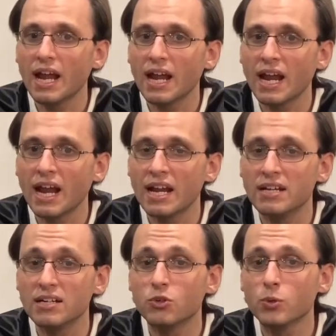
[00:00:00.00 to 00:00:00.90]
and
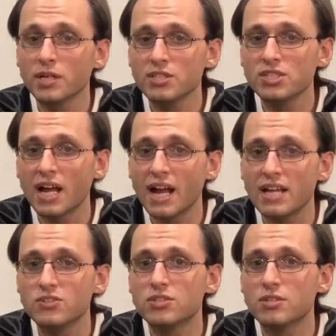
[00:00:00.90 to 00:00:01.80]

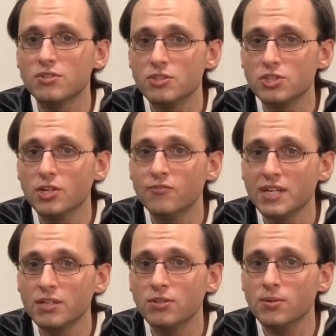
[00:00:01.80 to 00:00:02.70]
criticized the Soviet
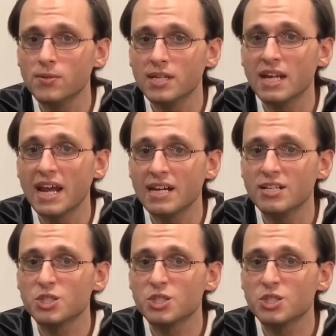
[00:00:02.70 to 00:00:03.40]
Union and its